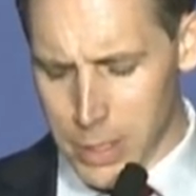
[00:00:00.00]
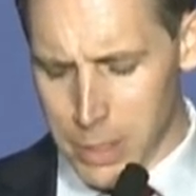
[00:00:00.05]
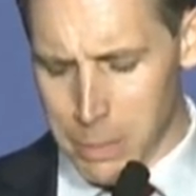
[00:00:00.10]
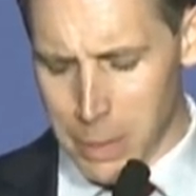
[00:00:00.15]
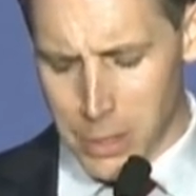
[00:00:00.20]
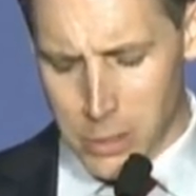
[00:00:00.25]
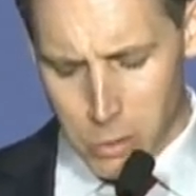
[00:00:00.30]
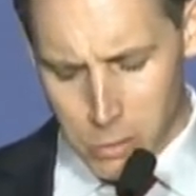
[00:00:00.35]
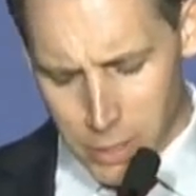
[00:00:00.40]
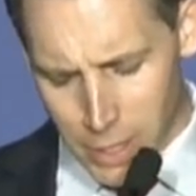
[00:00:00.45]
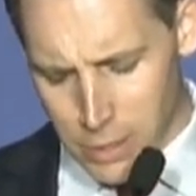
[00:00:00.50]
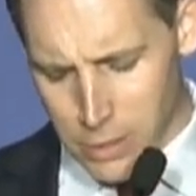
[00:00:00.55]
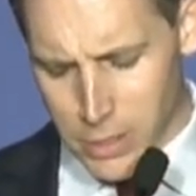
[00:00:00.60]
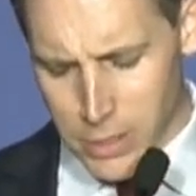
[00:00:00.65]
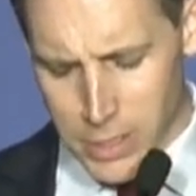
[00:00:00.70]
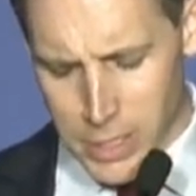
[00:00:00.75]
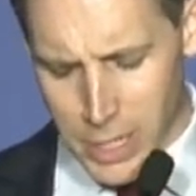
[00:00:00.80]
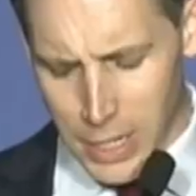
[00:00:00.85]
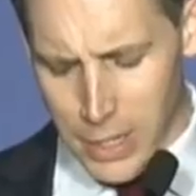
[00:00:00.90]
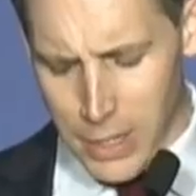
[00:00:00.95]
By
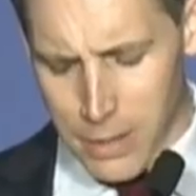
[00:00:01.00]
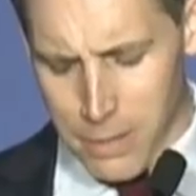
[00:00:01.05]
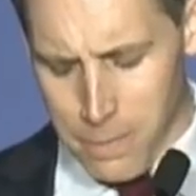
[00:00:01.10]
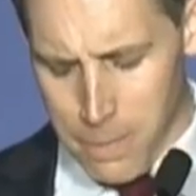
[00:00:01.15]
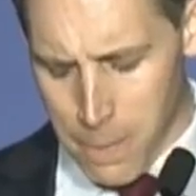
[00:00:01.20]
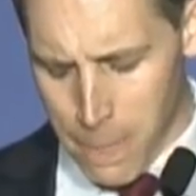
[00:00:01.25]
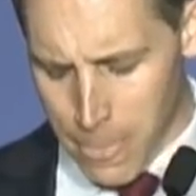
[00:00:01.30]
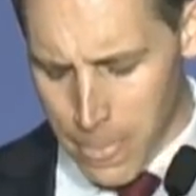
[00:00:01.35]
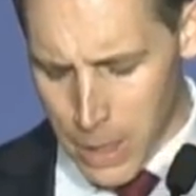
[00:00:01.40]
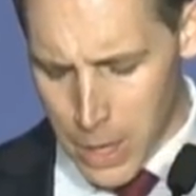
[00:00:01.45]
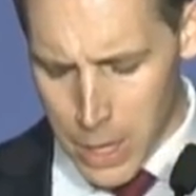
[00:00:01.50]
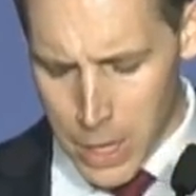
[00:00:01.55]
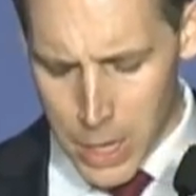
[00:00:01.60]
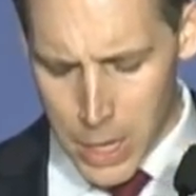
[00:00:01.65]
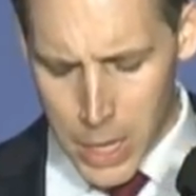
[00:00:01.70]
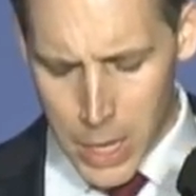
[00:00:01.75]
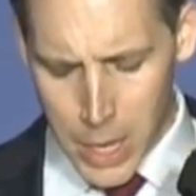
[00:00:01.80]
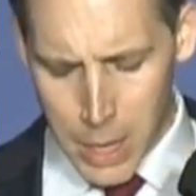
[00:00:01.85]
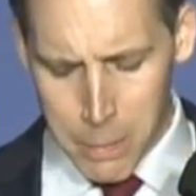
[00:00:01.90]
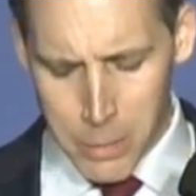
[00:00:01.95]
2010,
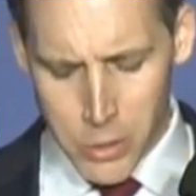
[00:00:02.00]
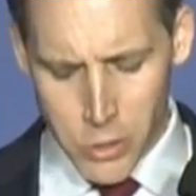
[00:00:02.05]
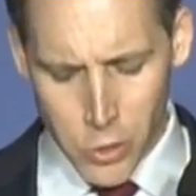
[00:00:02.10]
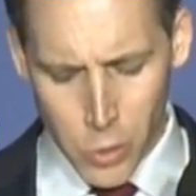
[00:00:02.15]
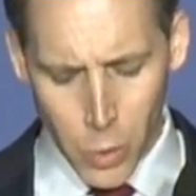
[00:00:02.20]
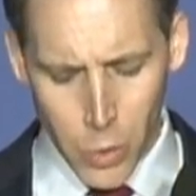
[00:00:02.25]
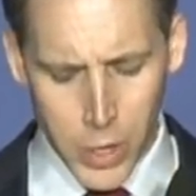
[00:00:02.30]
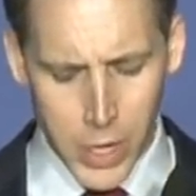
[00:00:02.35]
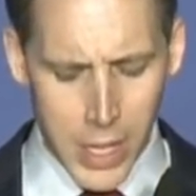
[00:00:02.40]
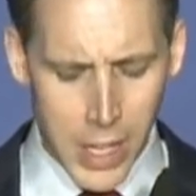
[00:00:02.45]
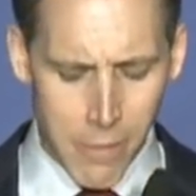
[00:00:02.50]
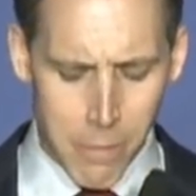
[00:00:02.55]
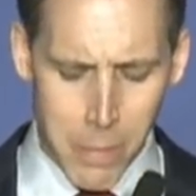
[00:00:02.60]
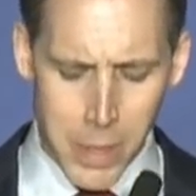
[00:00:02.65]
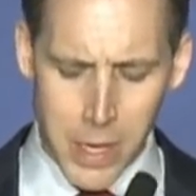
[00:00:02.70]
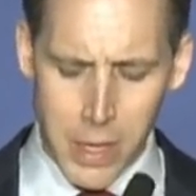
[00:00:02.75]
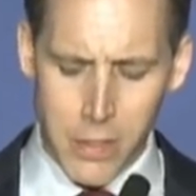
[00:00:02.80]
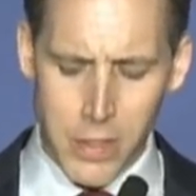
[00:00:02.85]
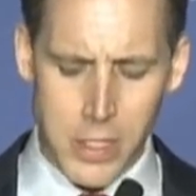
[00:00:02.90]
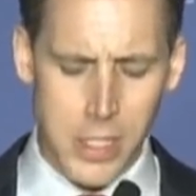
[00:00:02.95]
a majority of
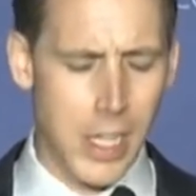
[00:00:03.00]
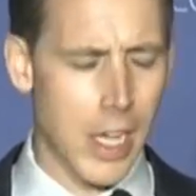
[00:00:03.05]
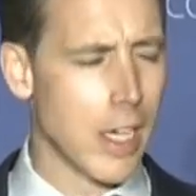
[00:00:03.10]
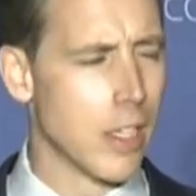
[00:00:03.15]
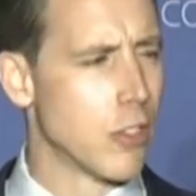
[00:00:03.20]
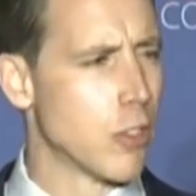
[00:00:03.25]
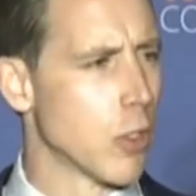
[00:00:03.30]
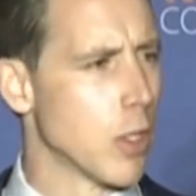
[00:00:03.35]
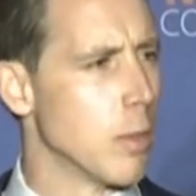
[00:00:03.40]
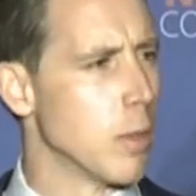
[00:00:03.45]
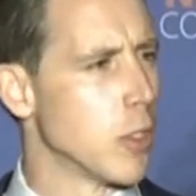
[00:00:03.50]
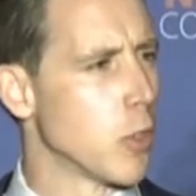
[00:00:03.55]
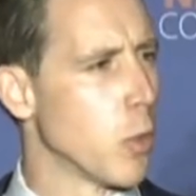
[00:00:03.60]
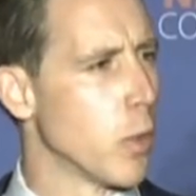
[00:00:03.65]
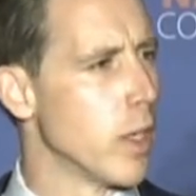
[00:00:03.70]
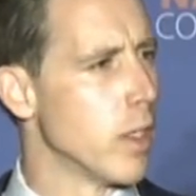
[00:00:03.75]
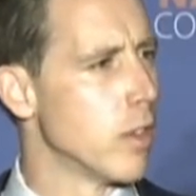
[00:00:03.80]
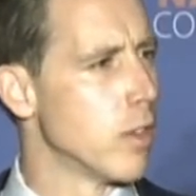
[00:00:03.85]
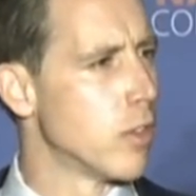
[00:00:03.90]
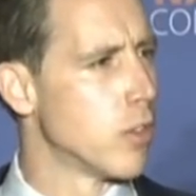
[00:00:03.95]
men in this country
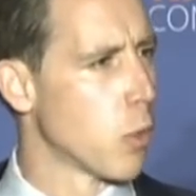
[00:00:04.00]
between